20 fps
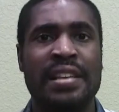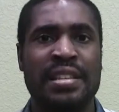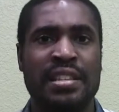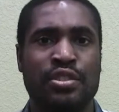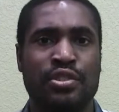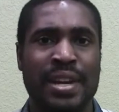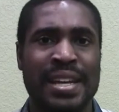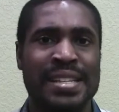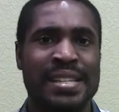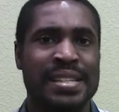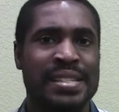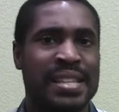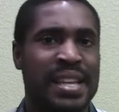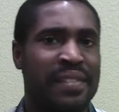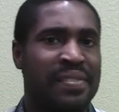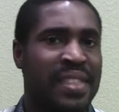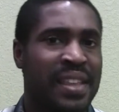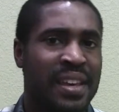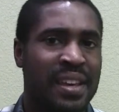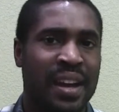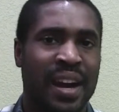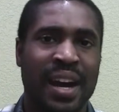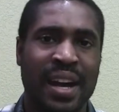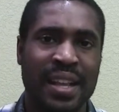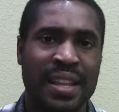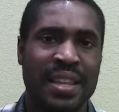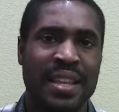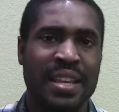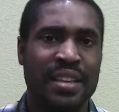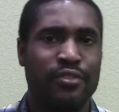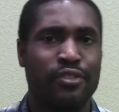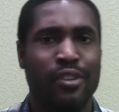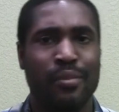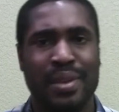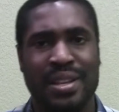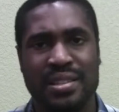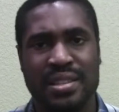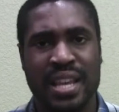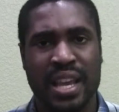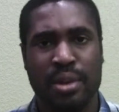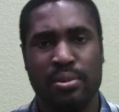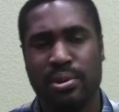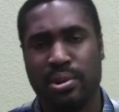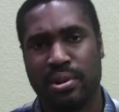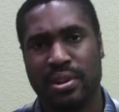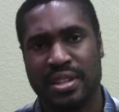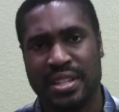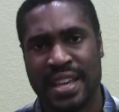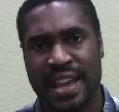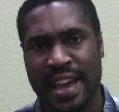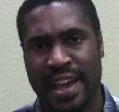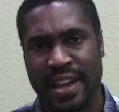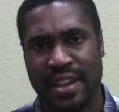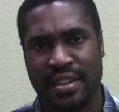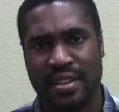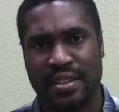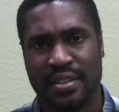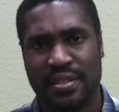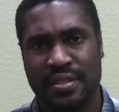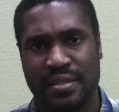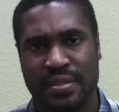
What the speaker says: as he tries to save the continent from a terror attack.